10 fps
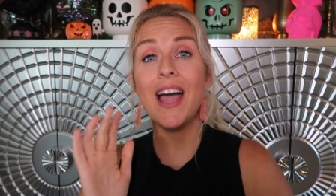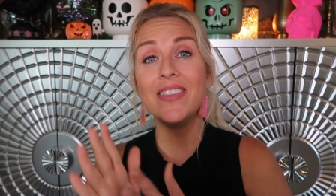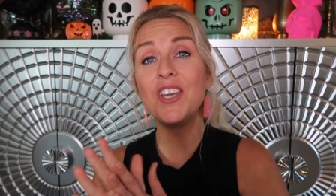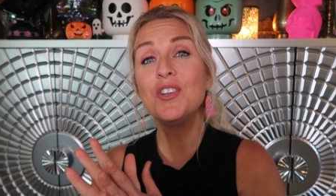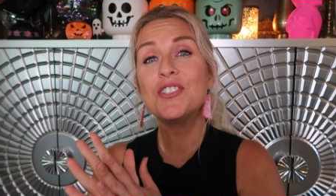I
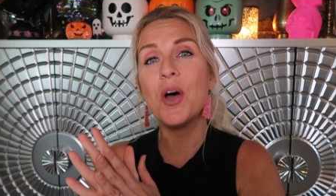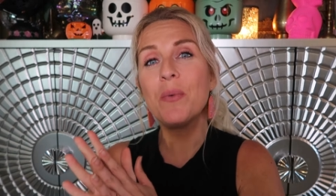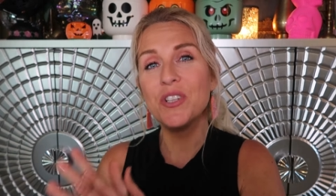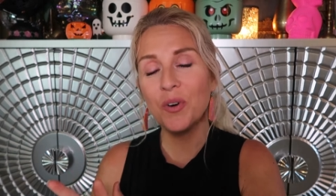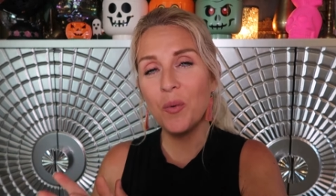thank you so
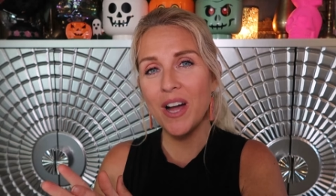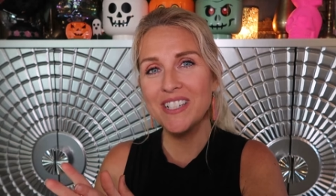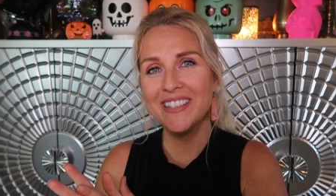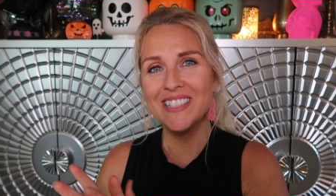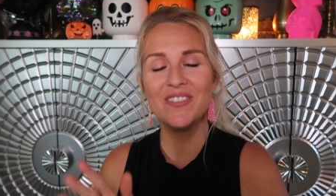much for
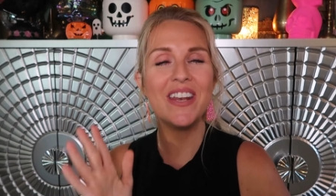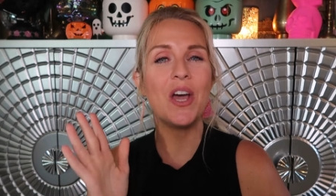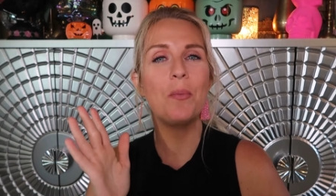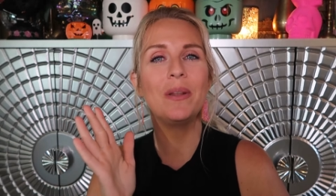watching this video.